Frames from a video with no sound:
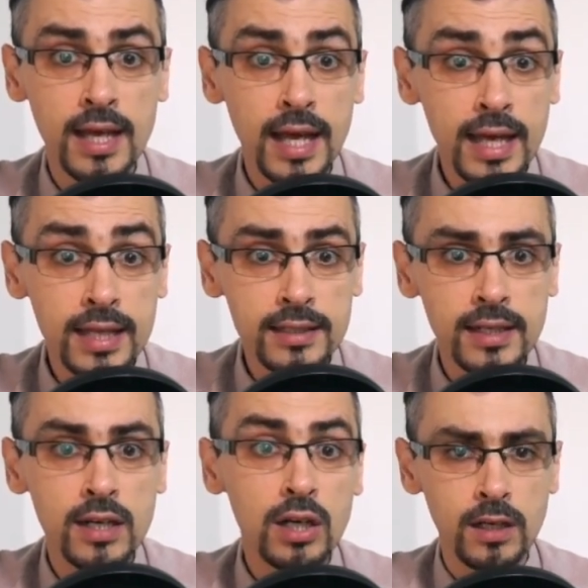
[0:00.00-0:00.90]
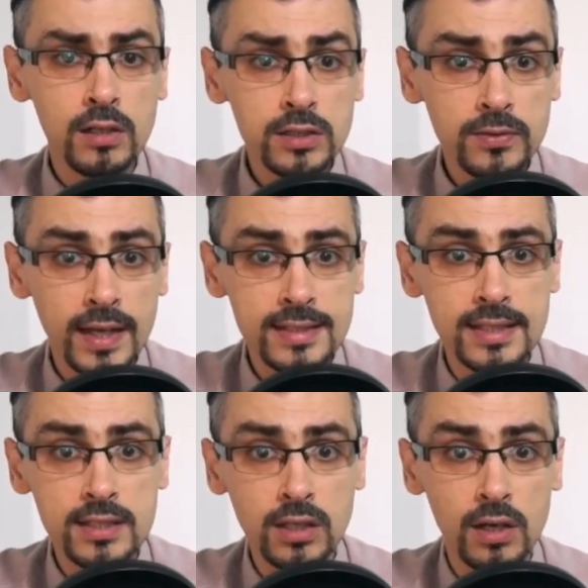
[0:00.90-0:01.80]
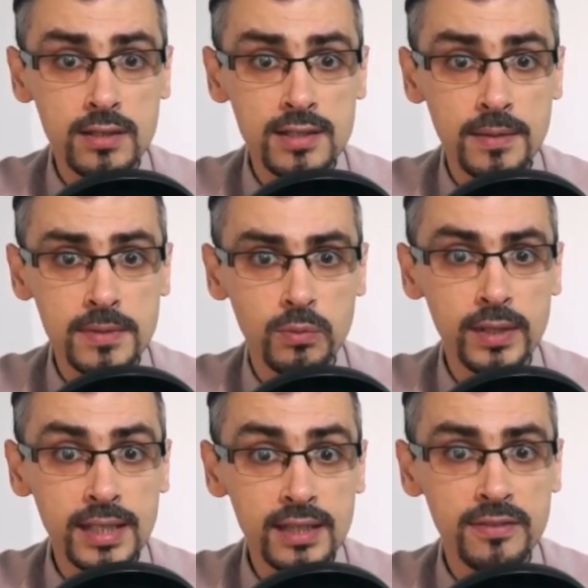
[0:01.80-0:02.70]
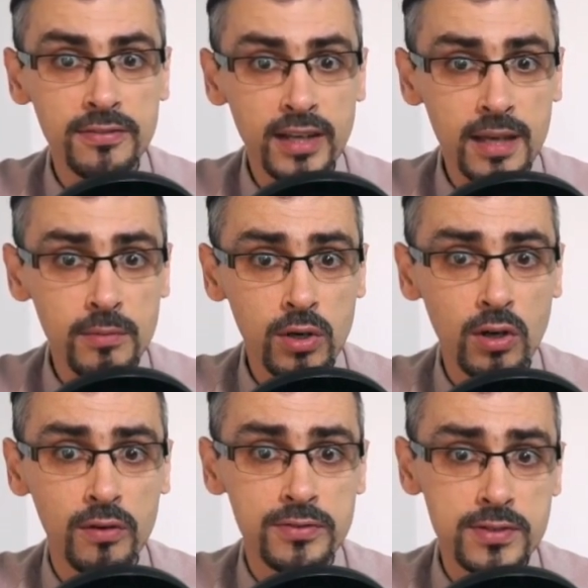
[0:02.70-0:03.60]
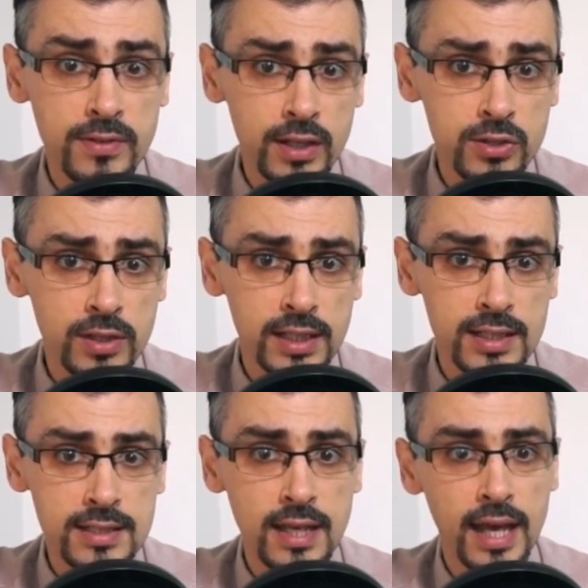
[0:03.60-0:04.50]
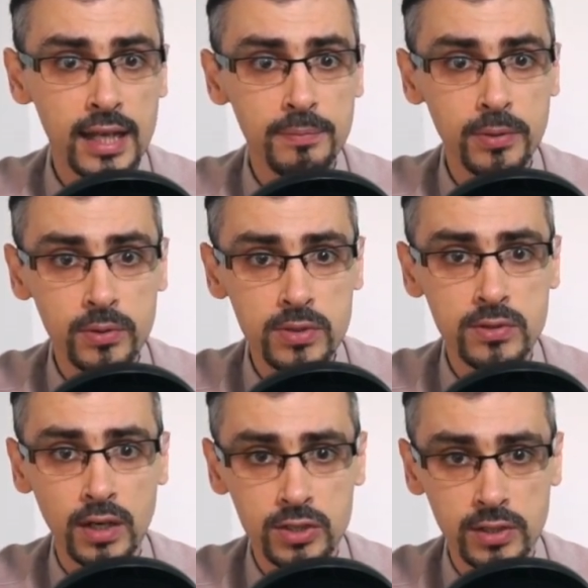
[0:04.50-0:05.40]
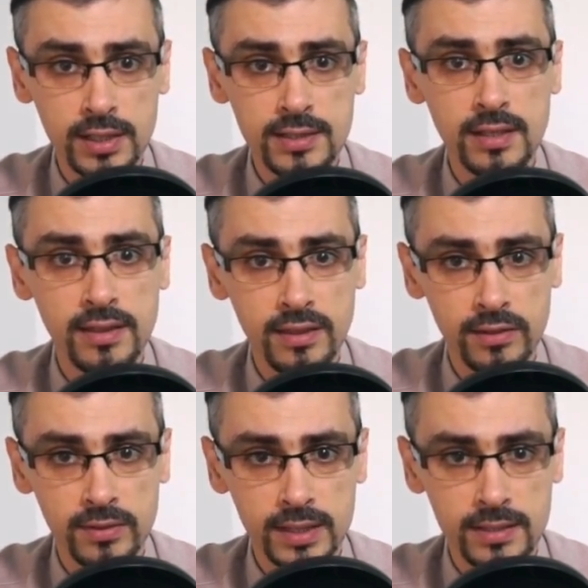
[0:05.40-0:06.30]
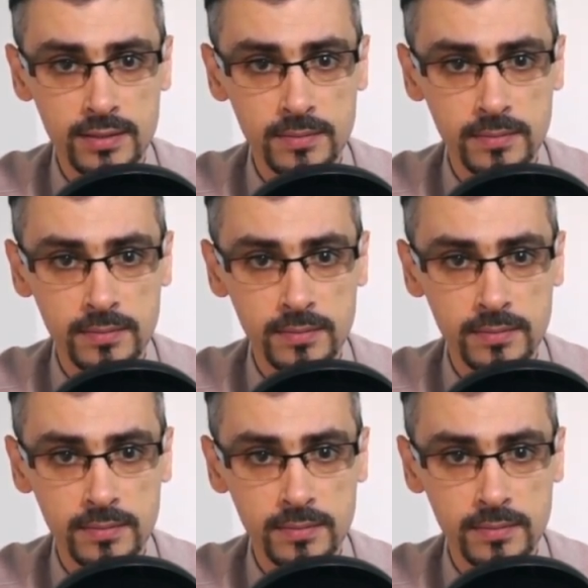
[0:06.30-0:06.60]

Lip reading: and contrast these concepts within the framework of structuralist and post-structuralist theories.